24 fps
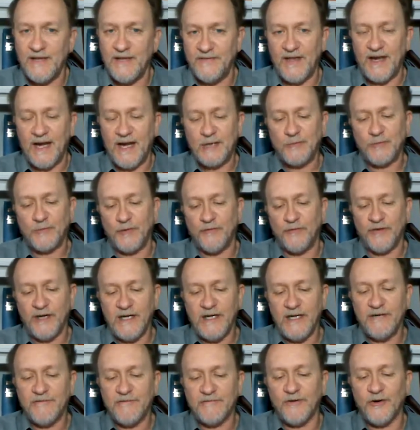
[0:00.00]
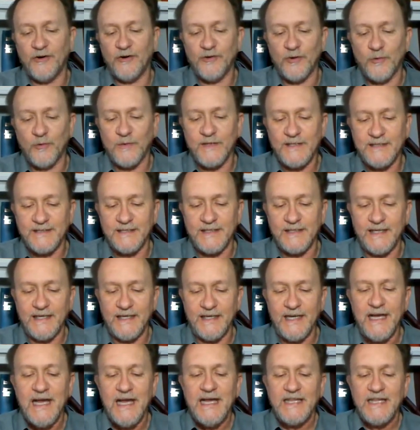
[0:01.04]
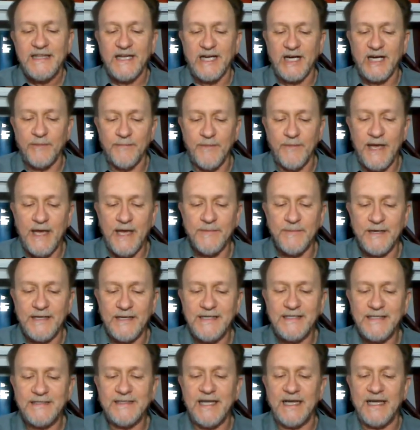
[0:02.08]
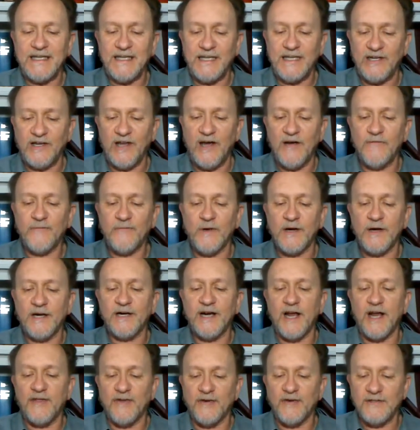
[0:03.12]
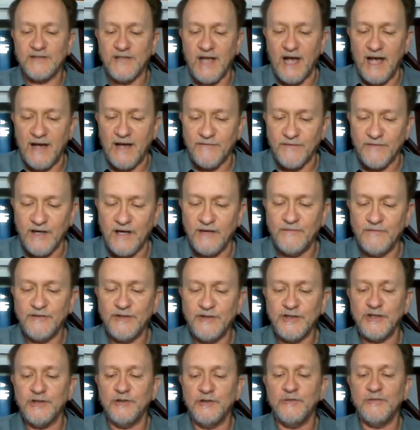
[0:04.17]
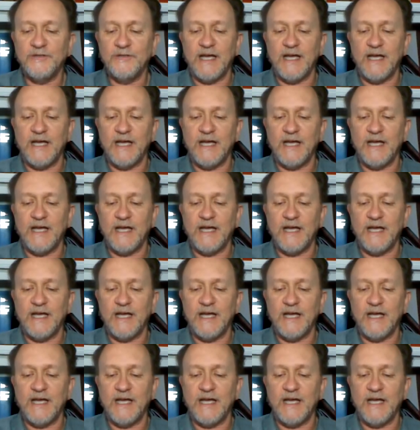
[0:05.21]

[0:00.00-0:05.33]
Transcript: And then as we read further, we see the commandment is that ye love one another as I have loved you,